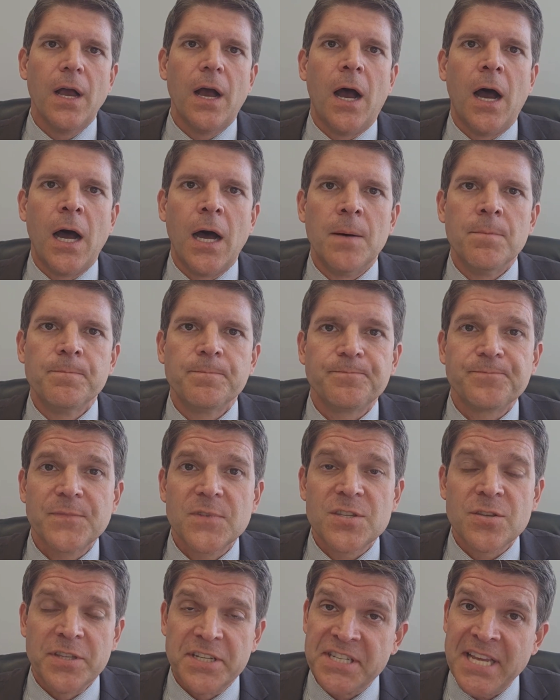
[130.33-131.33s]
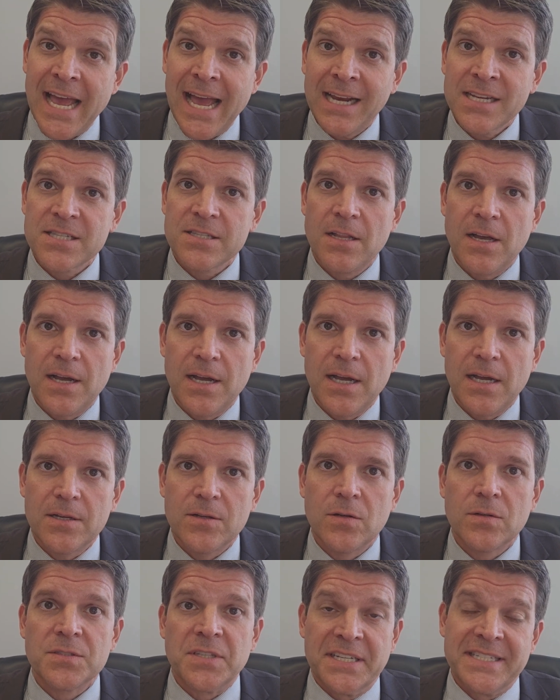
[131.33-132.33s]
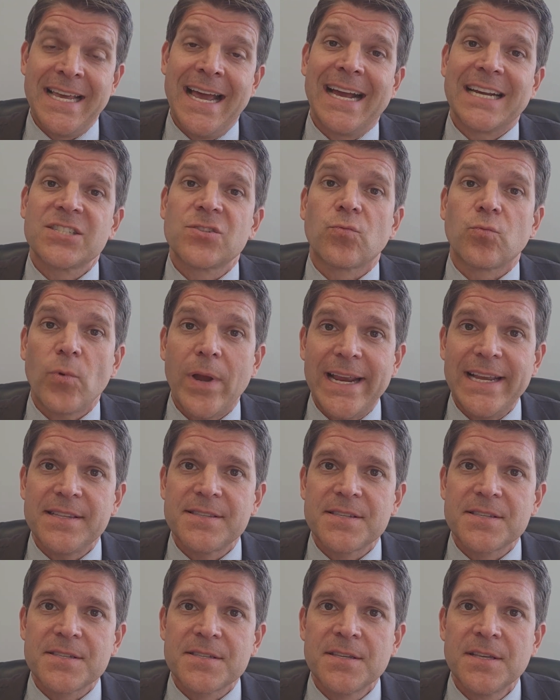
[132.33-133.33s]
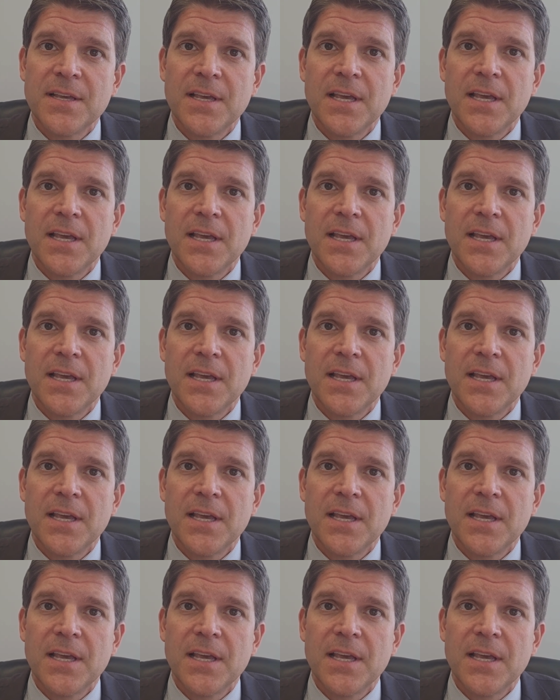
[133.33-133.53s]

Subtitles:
So the tax law, the tax rates